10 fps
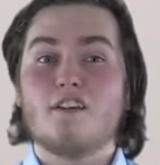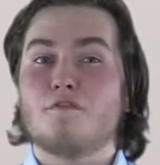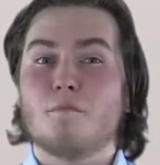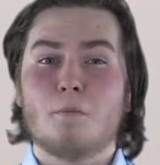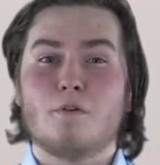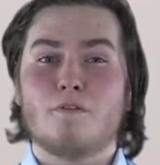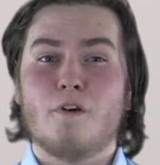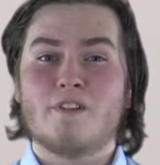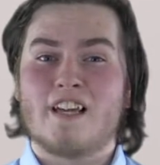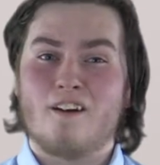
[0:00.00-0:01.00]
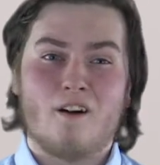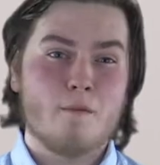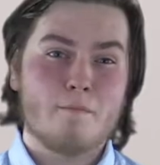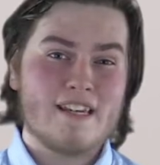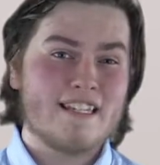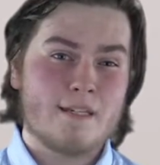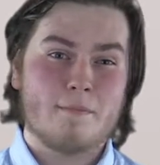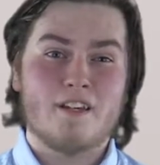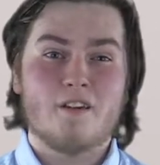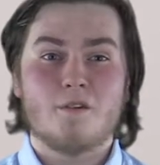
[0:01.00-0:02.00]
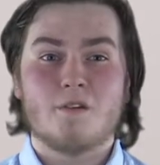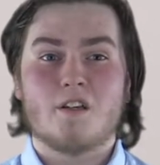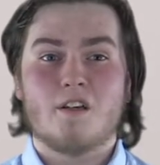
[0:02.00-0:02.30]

of mobile phones had Arm-based CPUs.